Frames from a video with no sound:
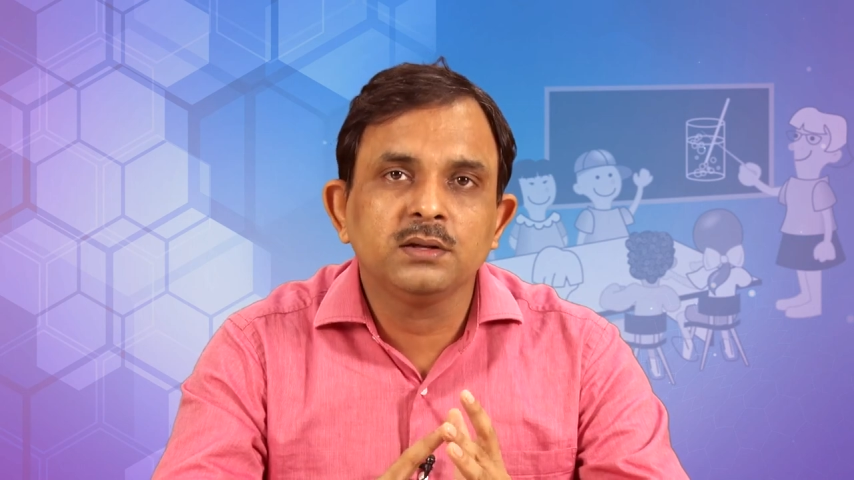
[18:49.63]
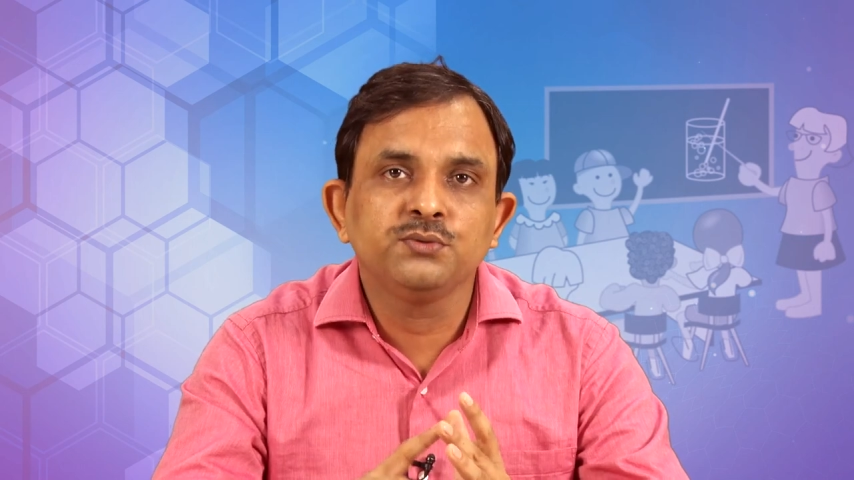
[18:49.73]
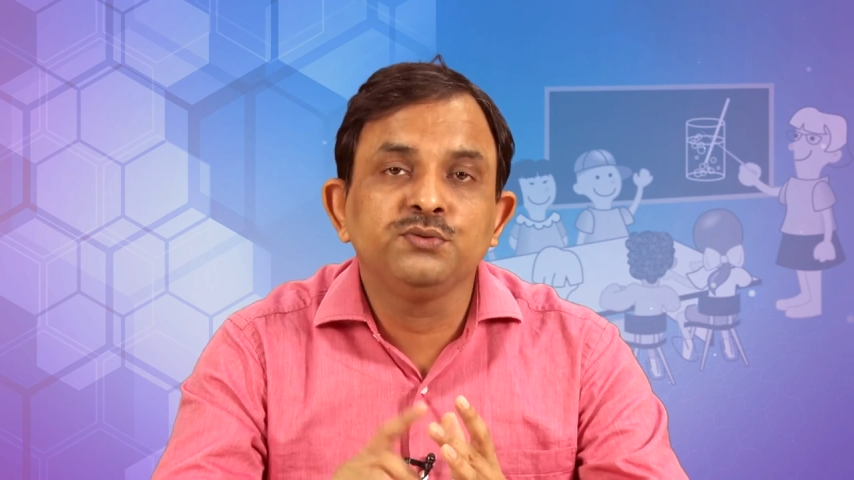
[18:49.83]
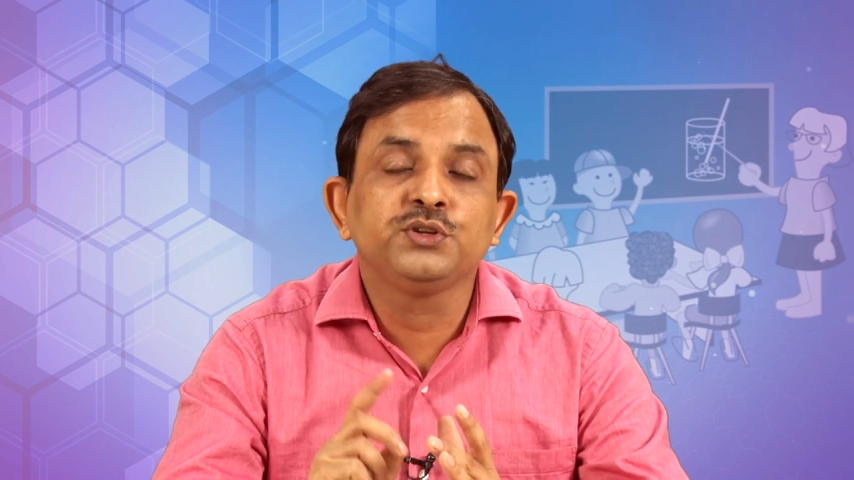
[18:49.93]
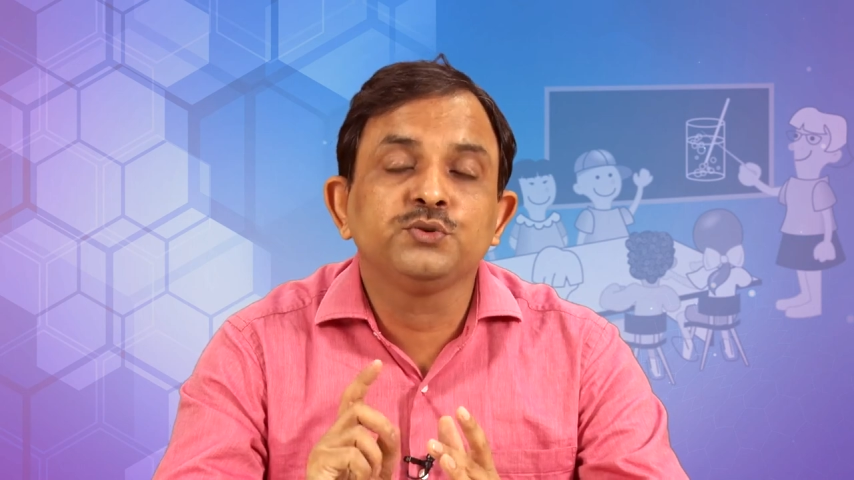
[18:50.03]

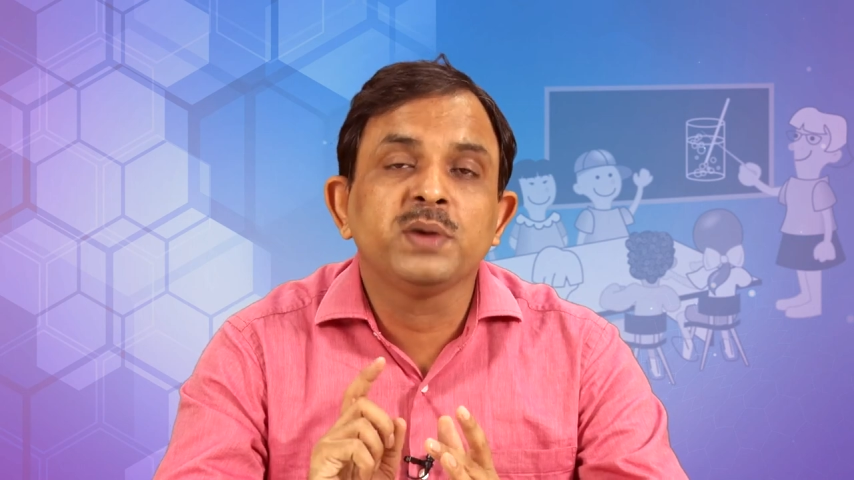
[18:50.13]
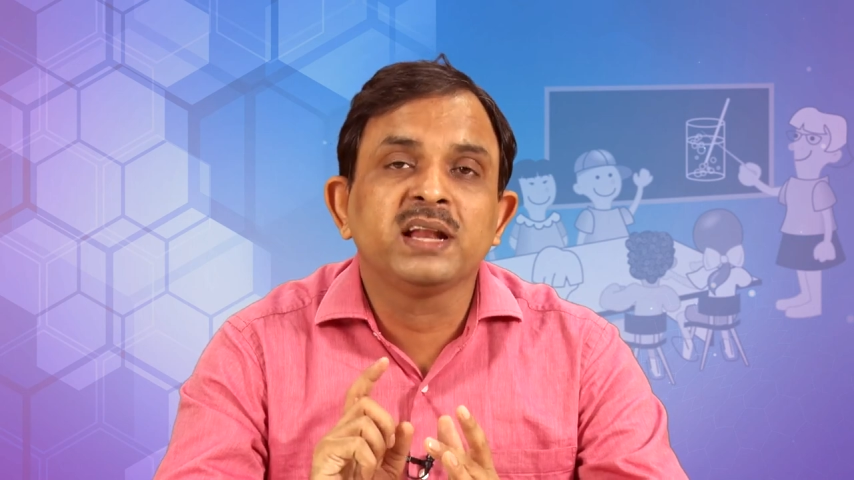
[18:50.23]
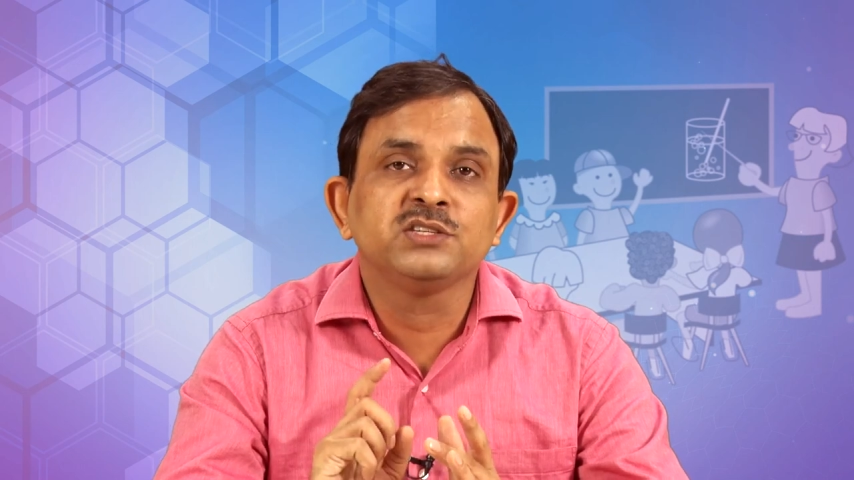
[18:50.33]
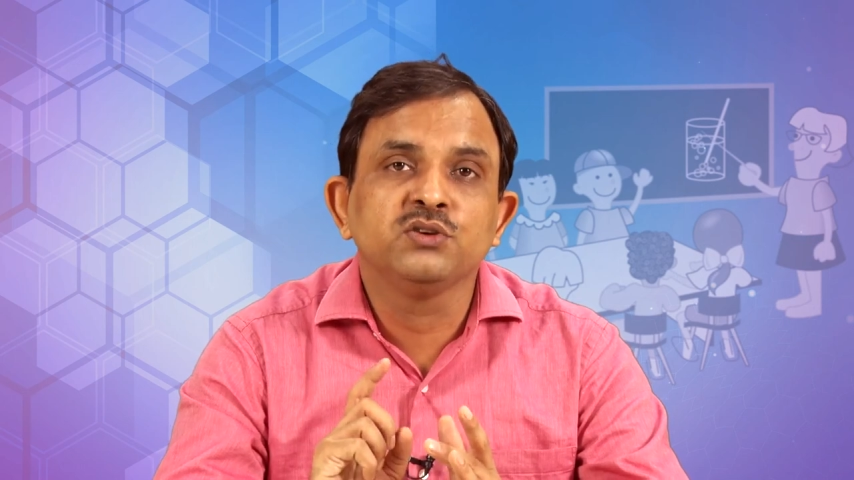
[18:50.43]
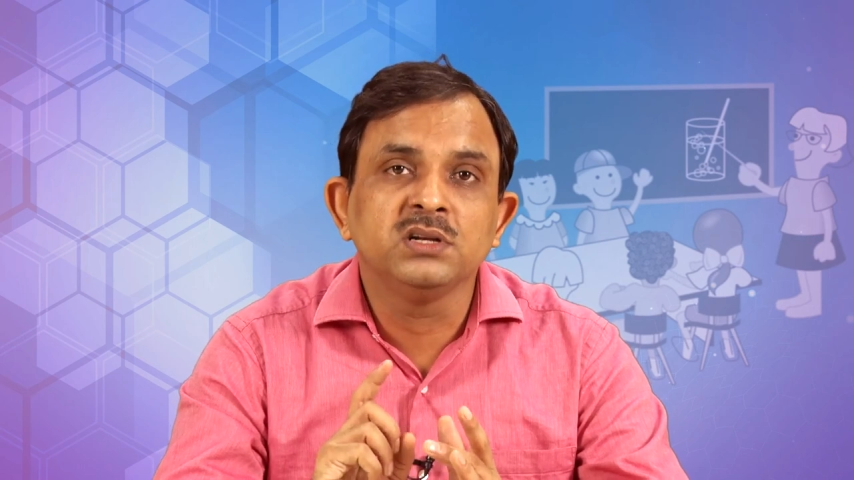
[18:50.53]
you need to
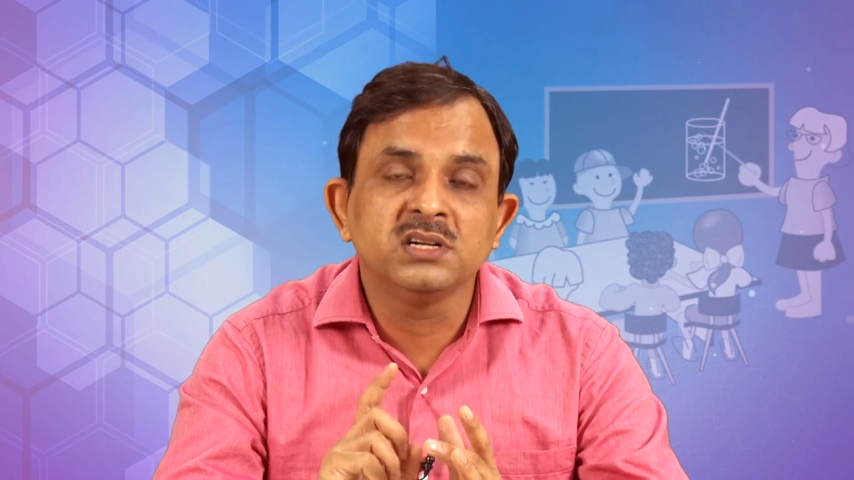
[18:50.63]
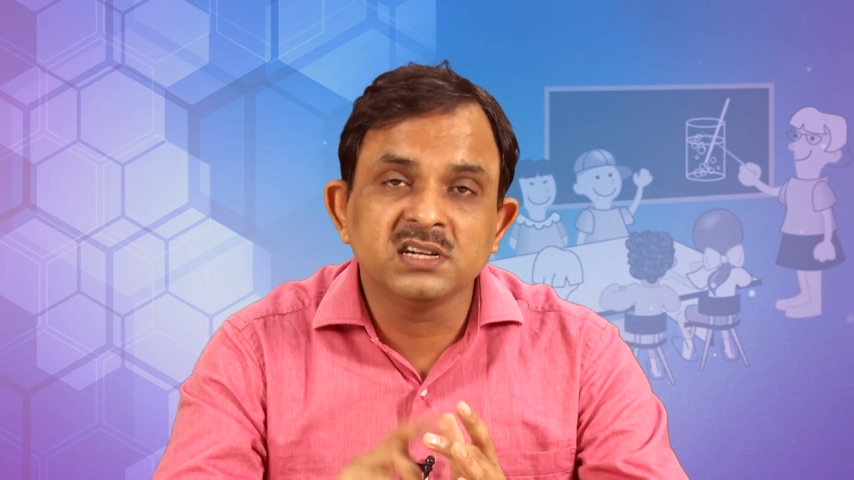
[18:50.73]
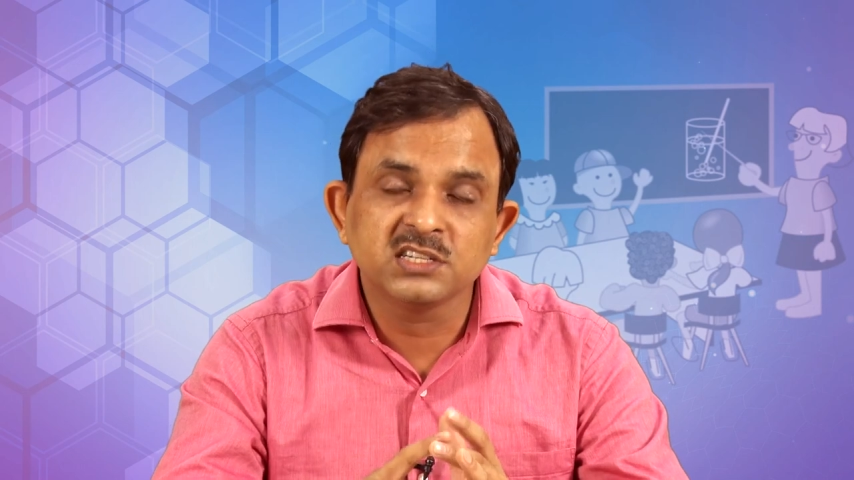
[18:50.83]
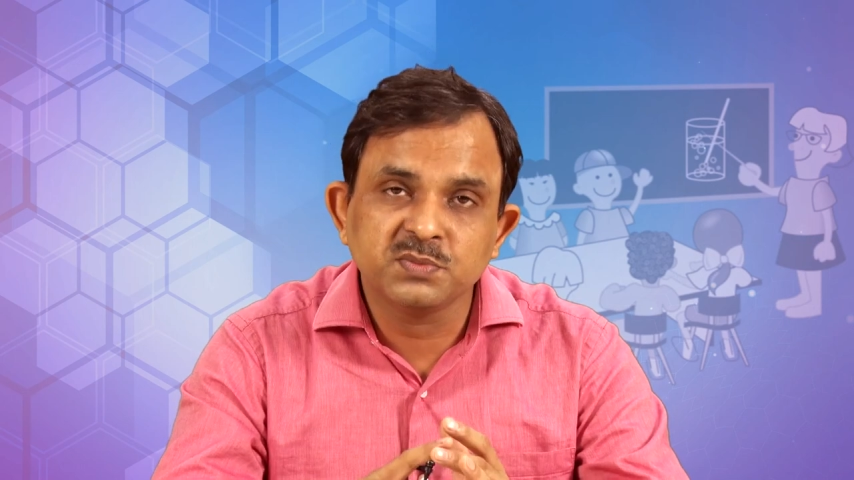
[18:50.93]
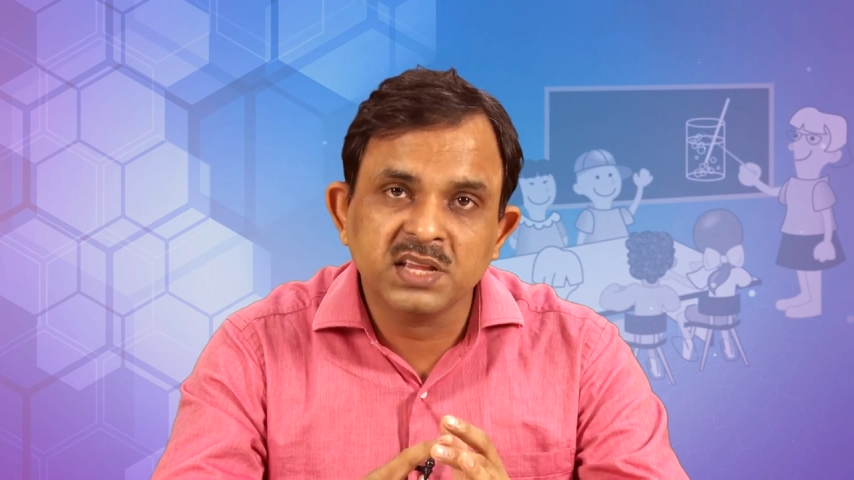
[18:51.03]
manage your
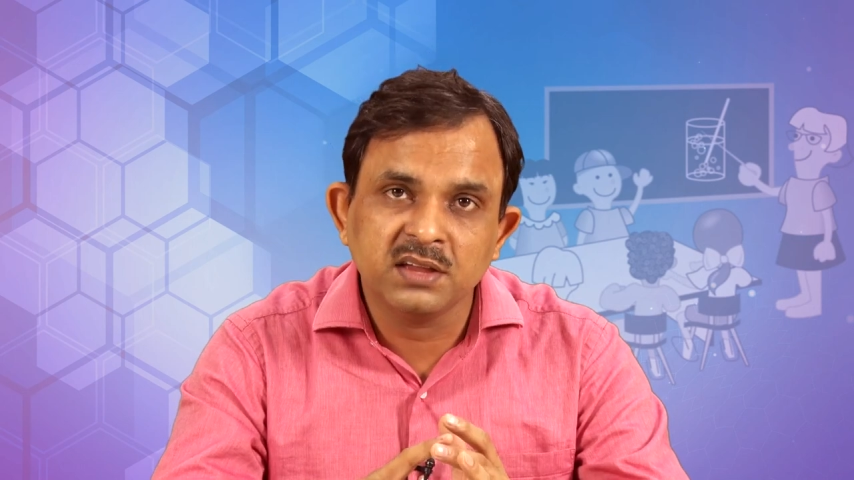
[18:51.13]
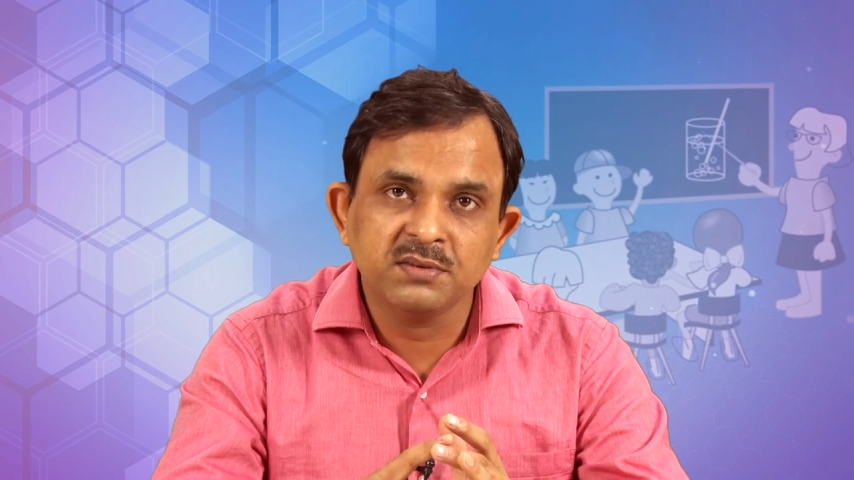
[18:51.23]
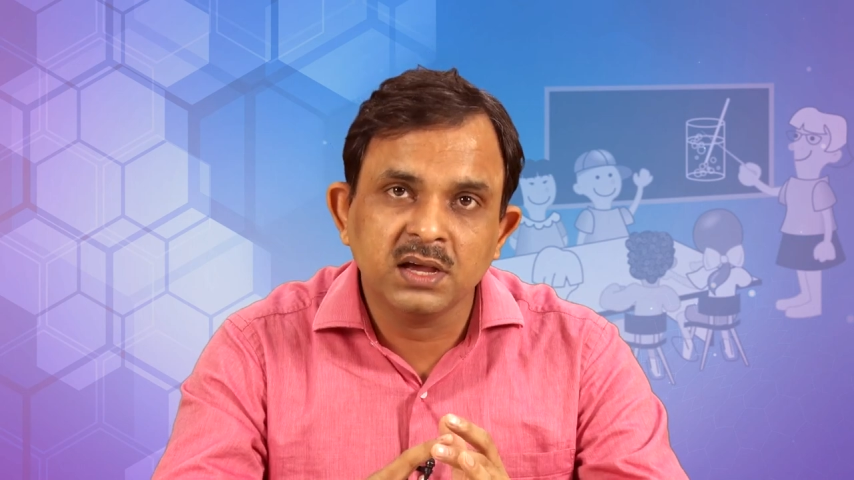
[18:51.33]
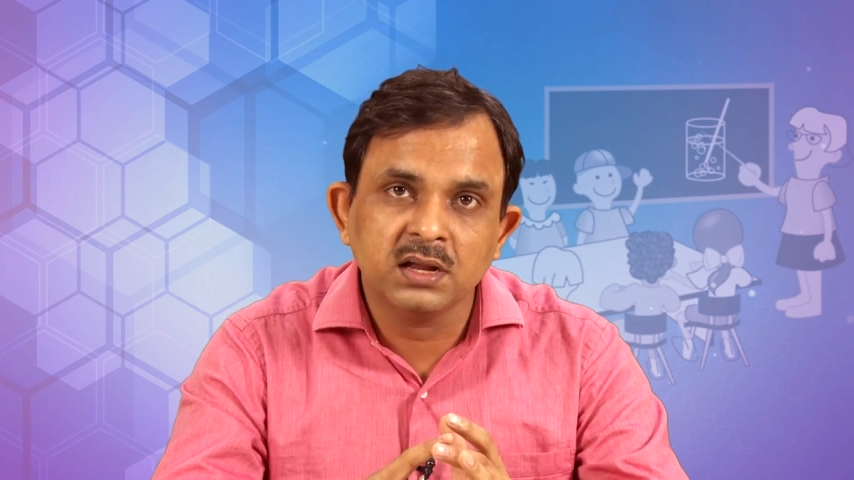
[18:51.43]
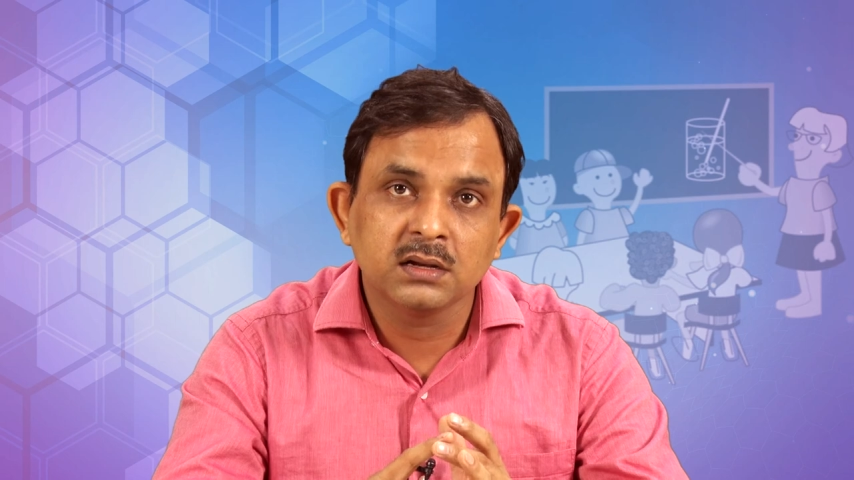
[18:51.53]
learner's
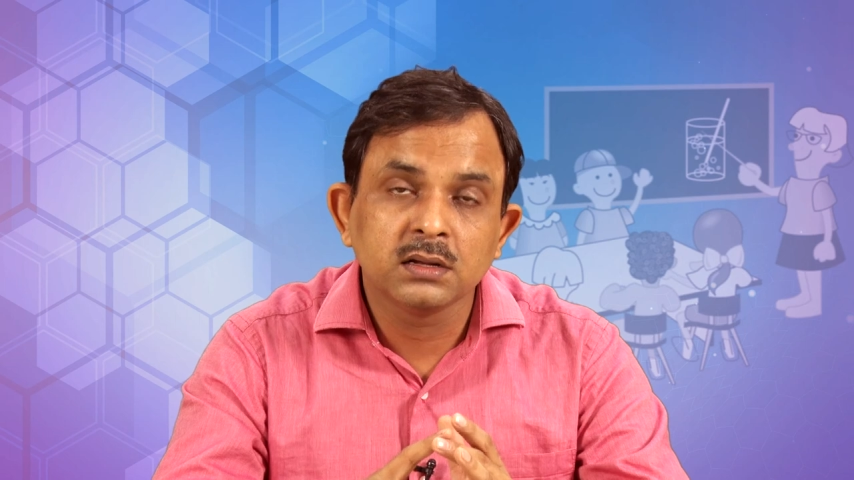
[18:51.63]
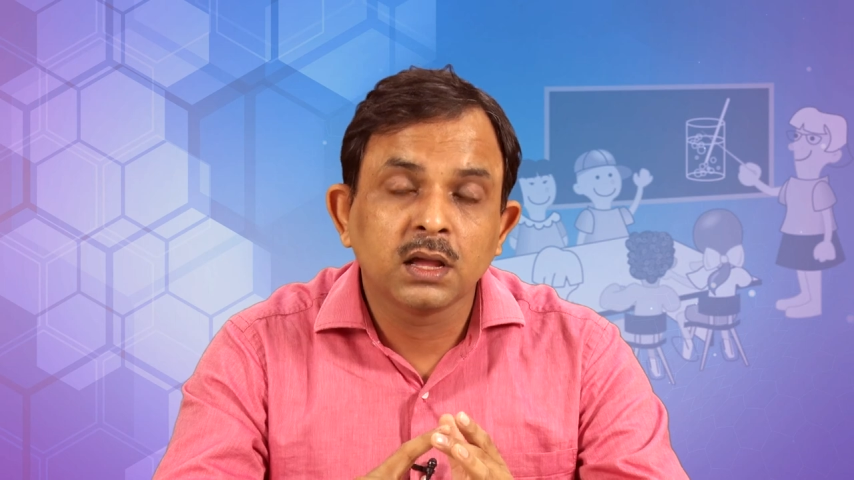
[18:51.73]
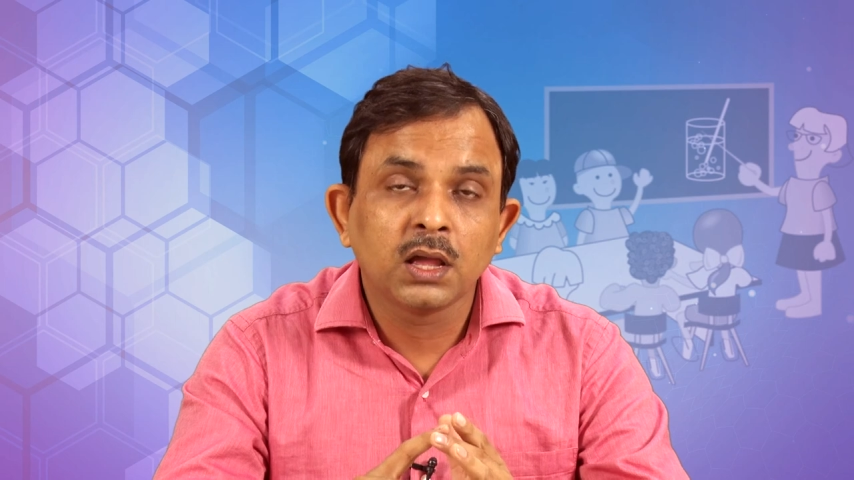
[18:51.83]
behavior,